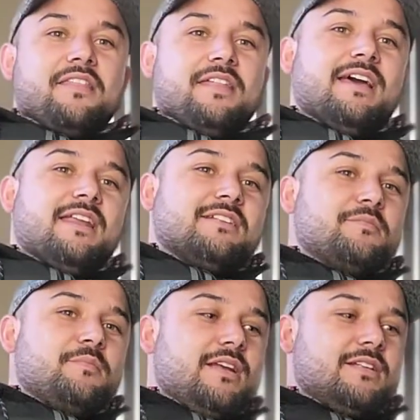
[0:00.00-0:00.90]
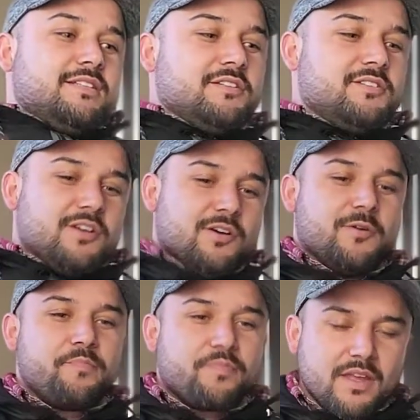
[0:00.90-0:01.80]
That is amazing.
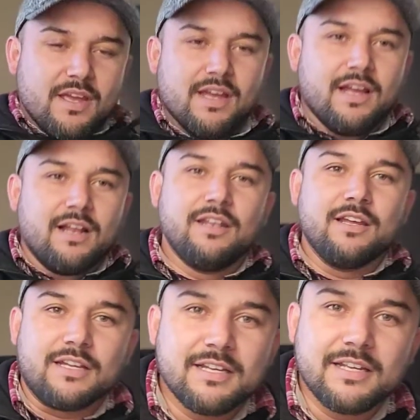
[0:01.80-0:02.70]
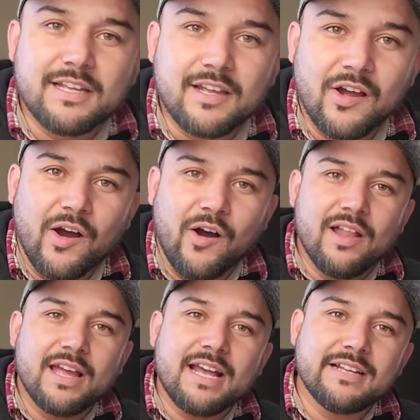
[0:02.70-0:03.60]
So look,
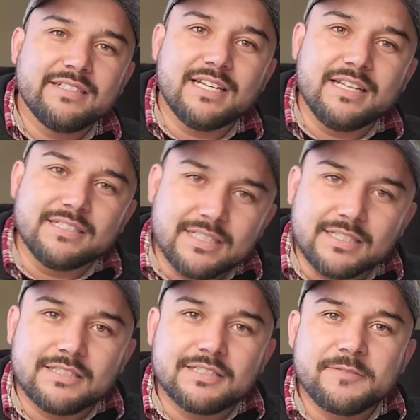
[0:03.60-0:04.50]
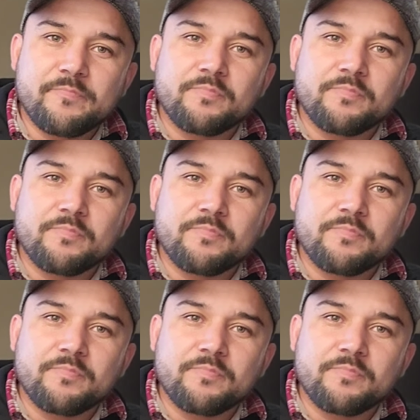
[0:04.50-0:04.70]
all I gotta say is this.